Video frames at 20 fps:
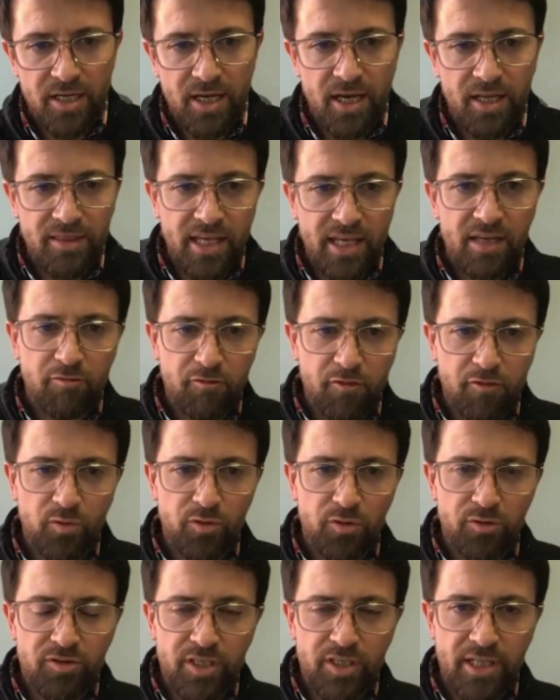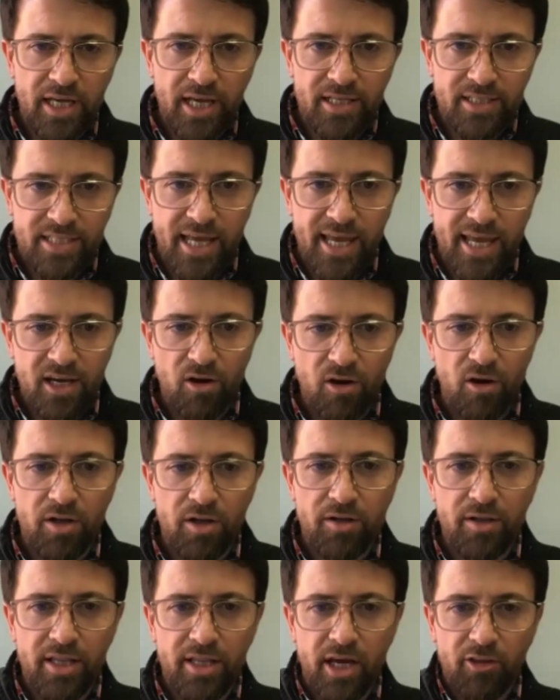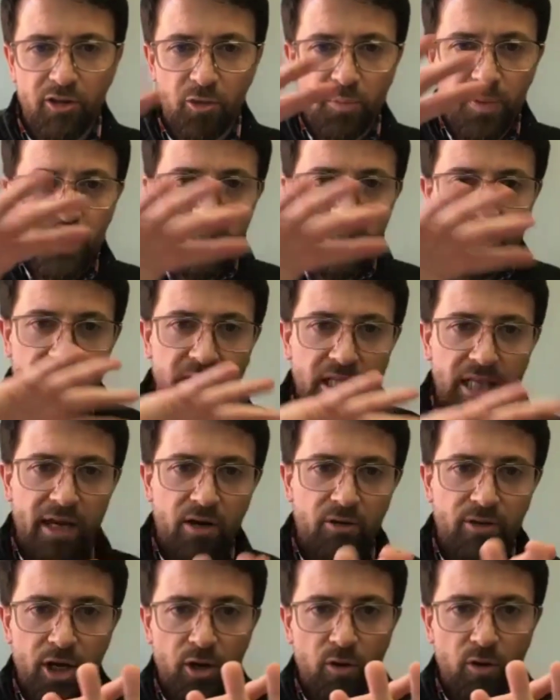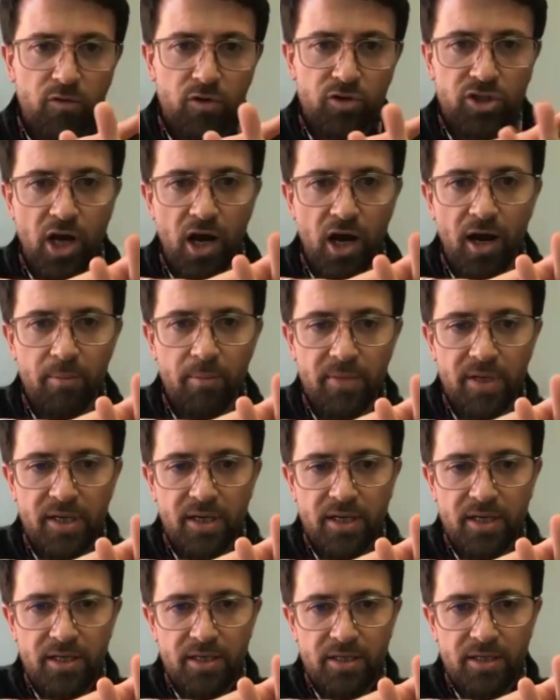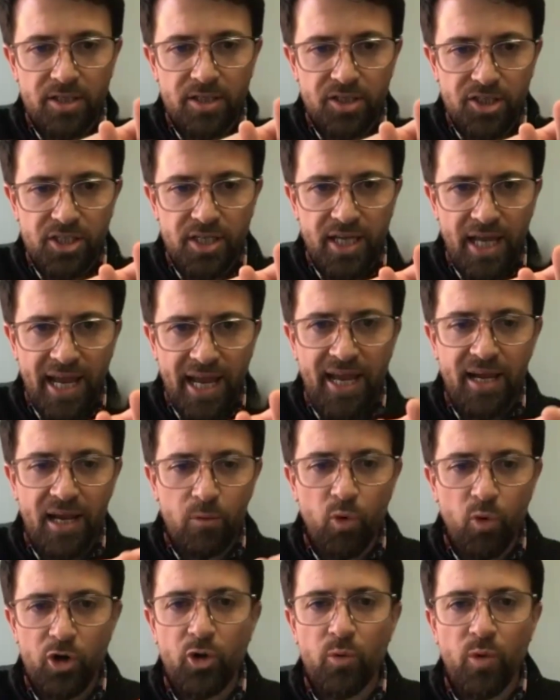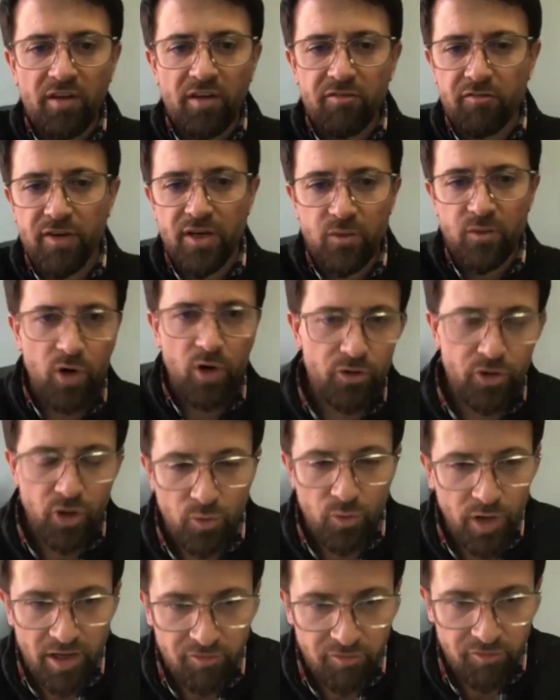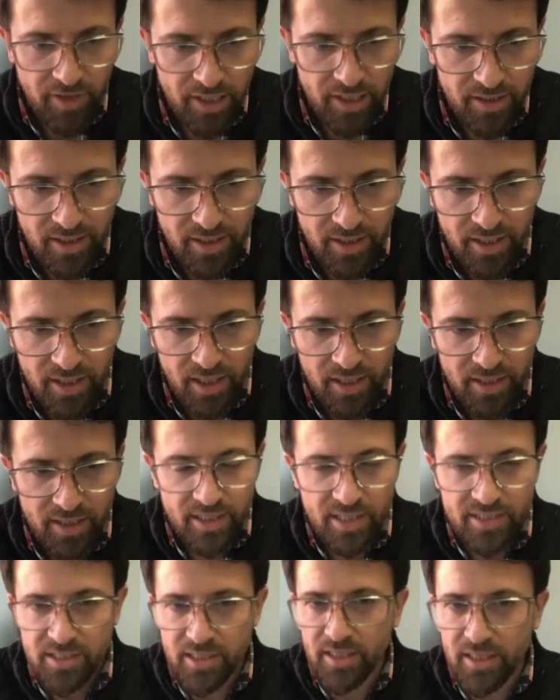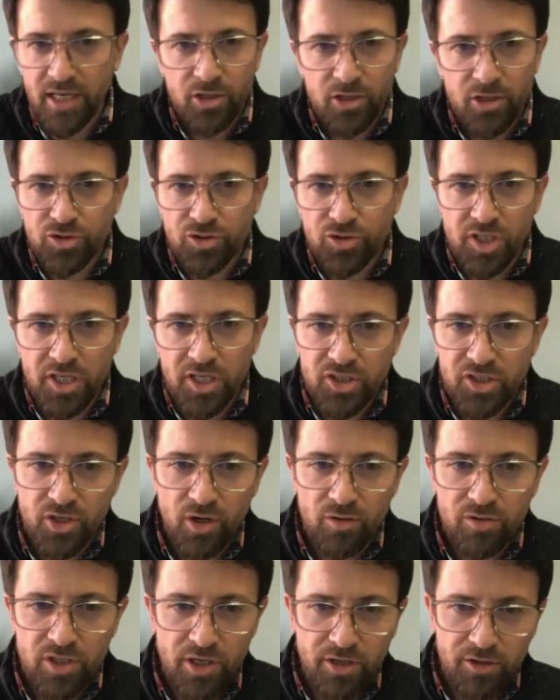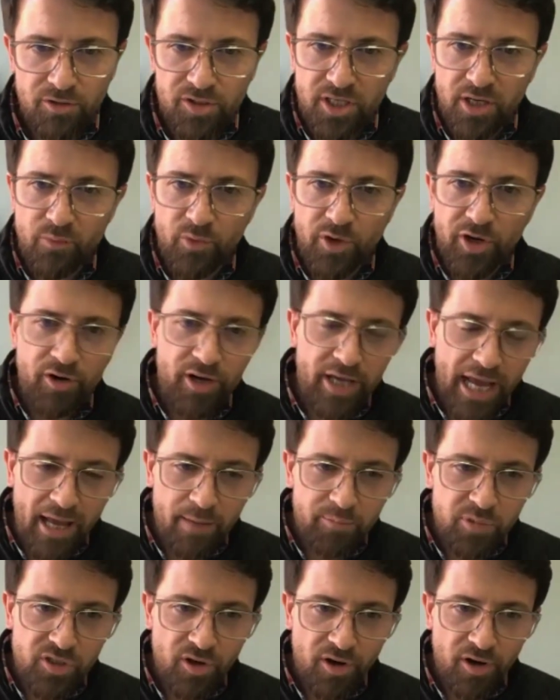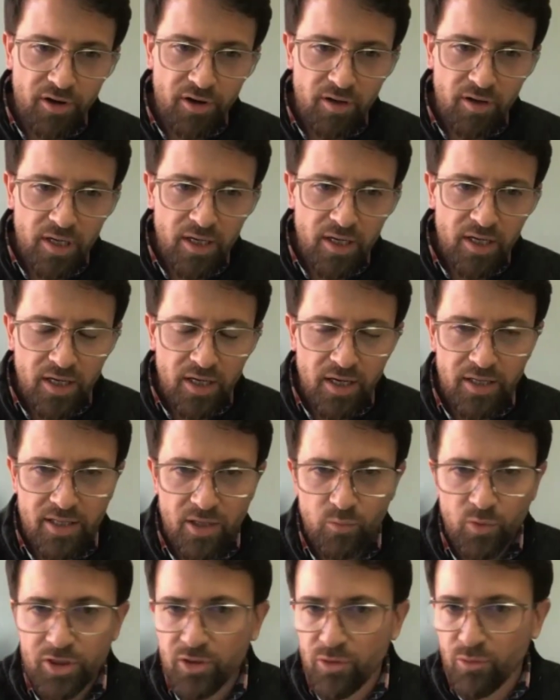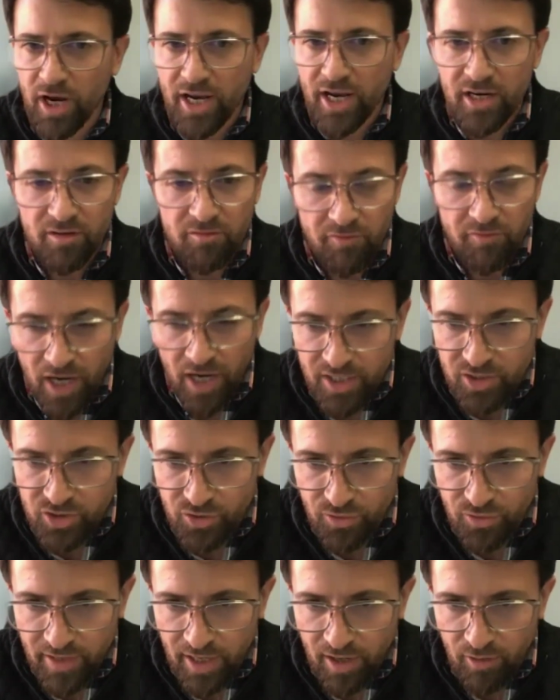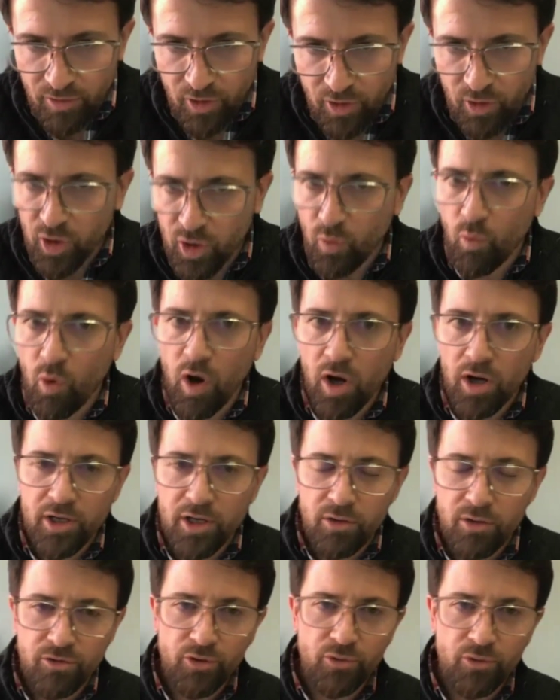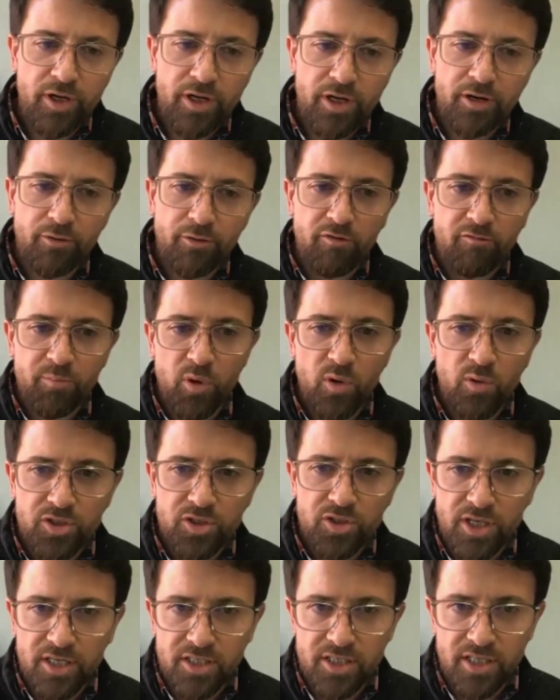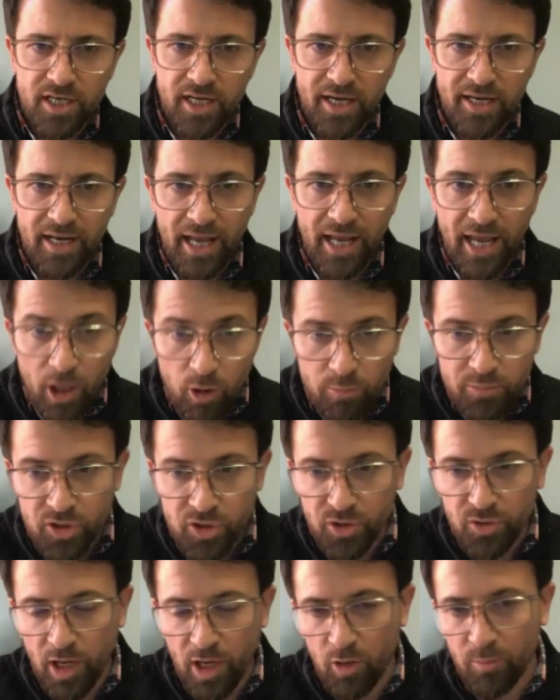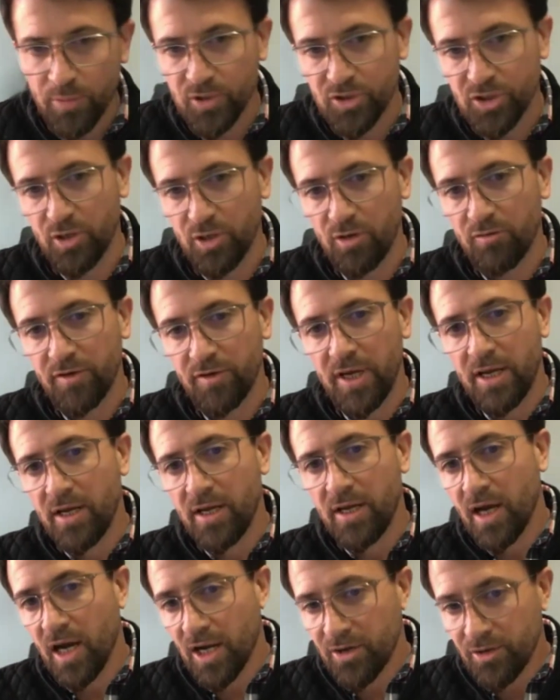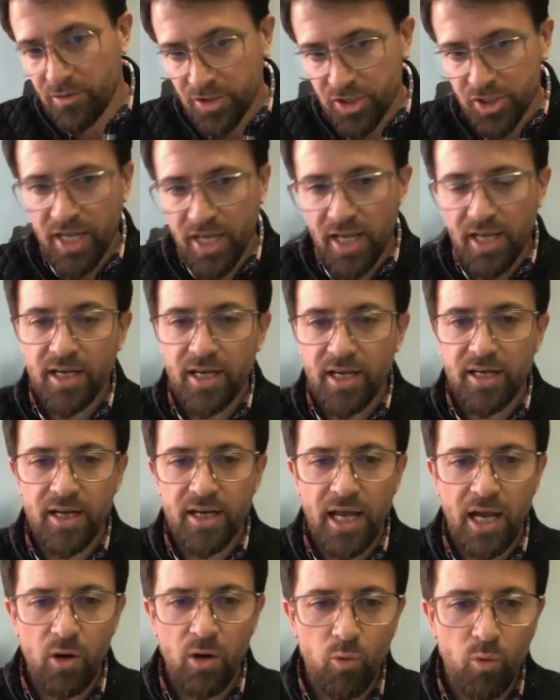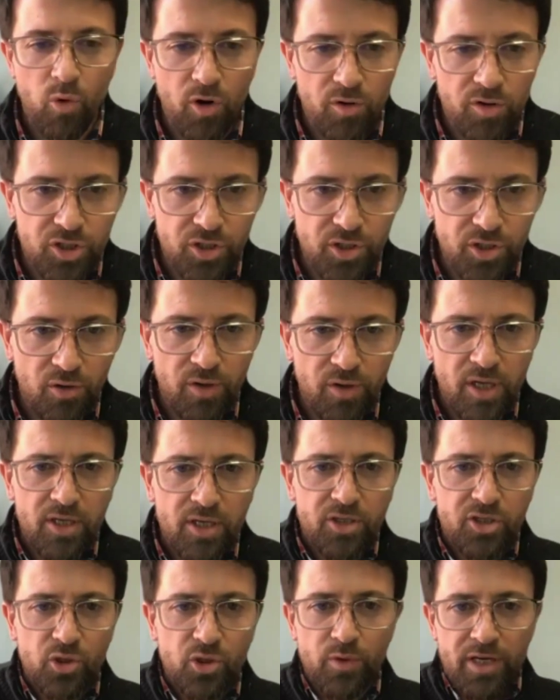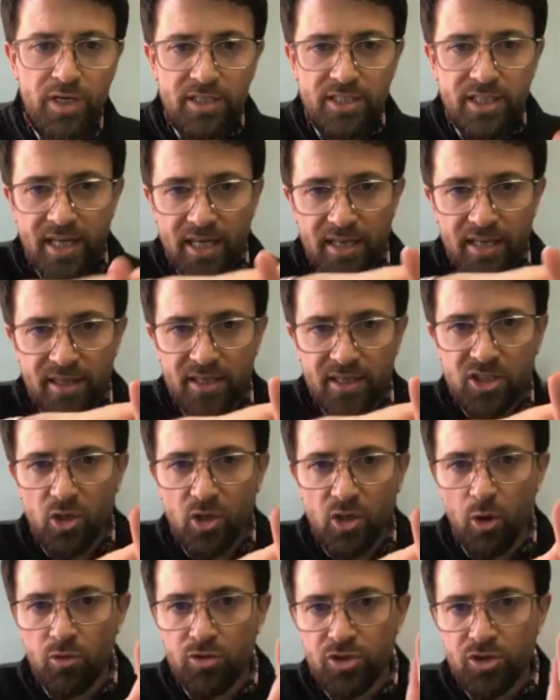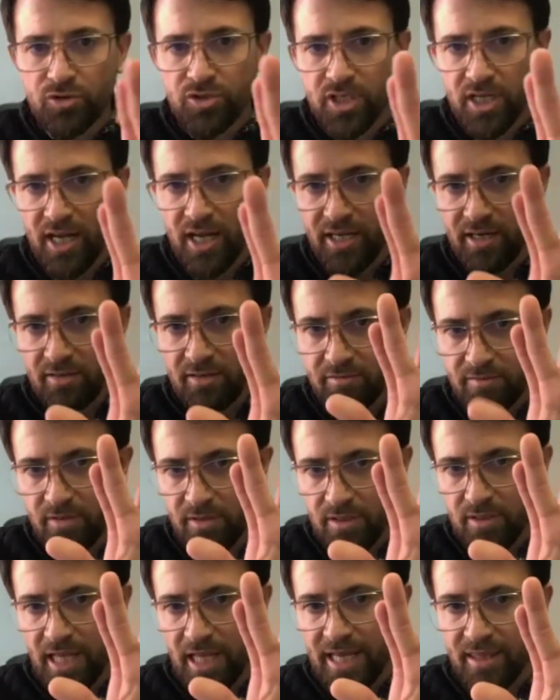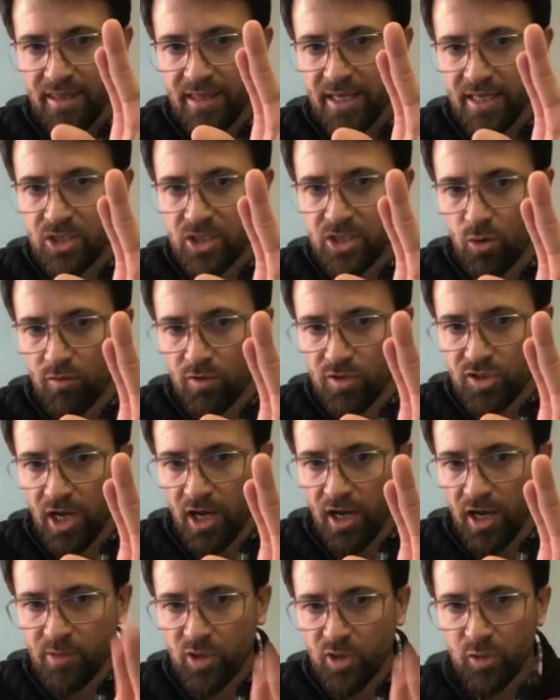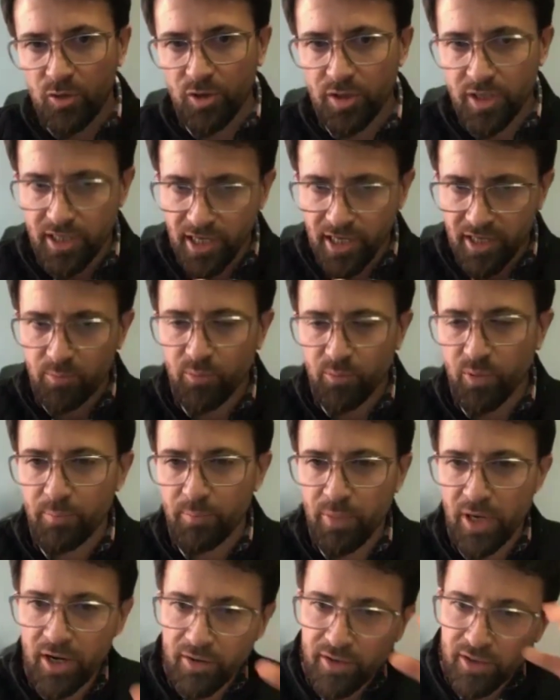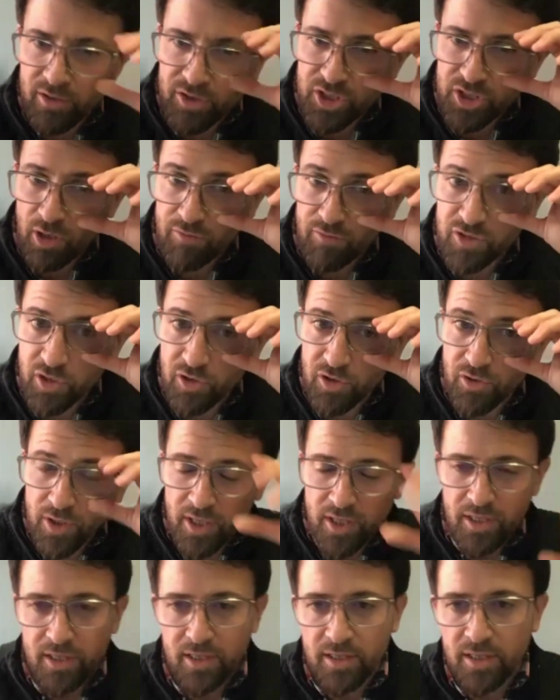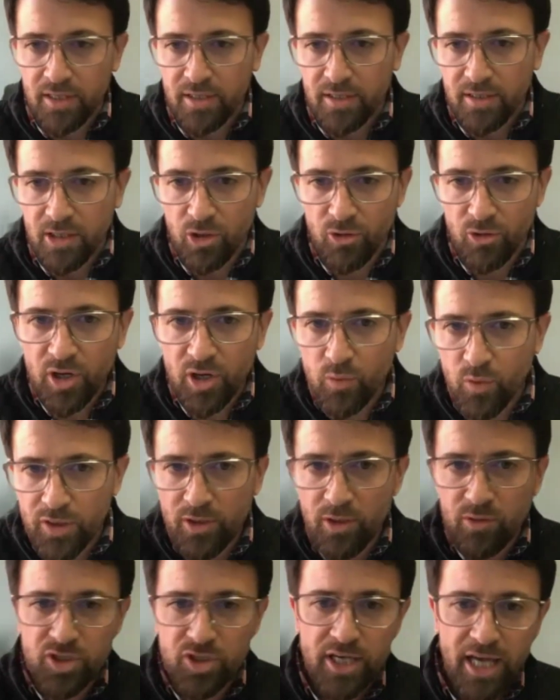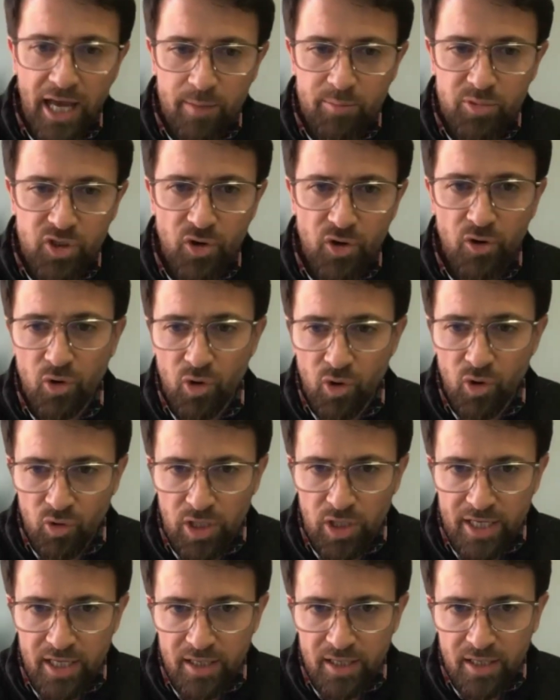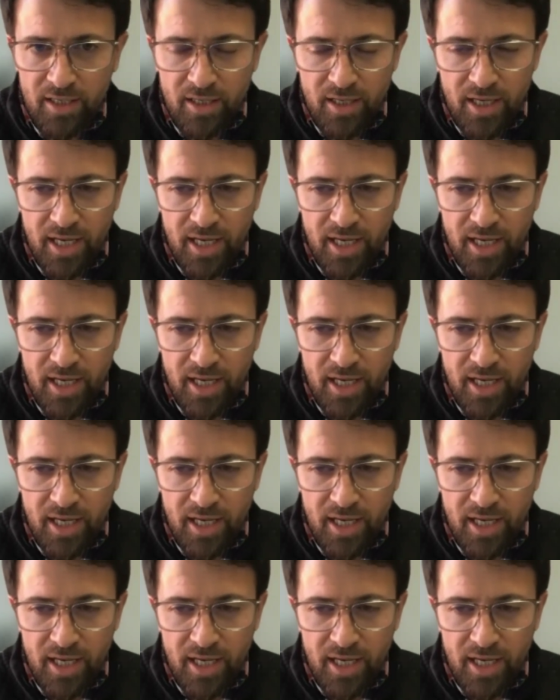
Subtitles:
And then further to that, take on the other piece and layer that over top to see, hey, where do I fit? Where don't I fit? I think that's an interesting start to understand where your gaps are. And then with the right advisor there, they're going to walk you through an iterative process that kind of helps you help yourself understand kind of how it works, So we need to get this closer to kind of like this over time in order to kind of prepare yourself. So learning what those gaps are early.